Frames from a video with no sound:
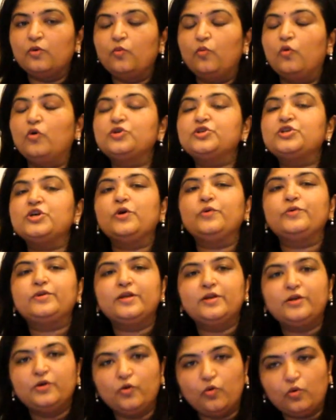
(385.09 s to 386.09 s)
watch out
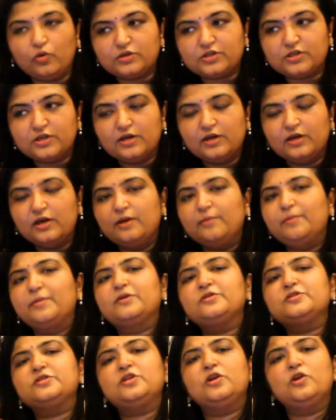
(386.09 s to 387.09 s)
and note,
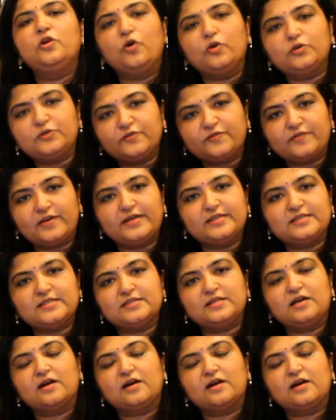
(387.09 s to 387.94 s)
because in a lot of cases,